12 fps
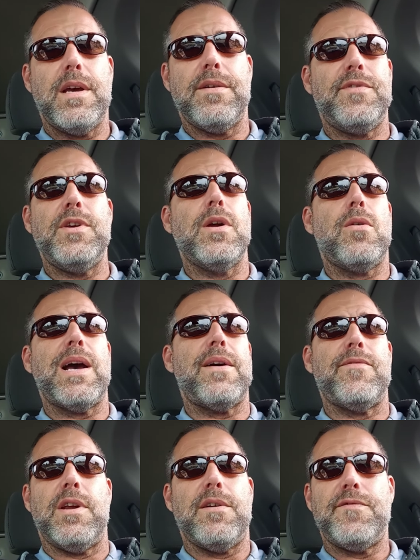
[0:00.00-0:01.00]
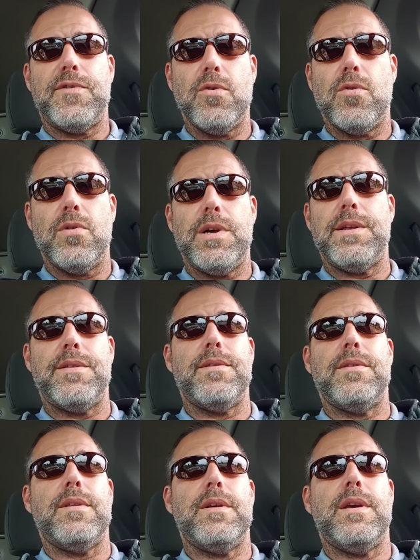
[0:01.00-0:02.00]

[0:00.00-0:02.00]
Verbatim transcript: If you don't have enough fuel hitting,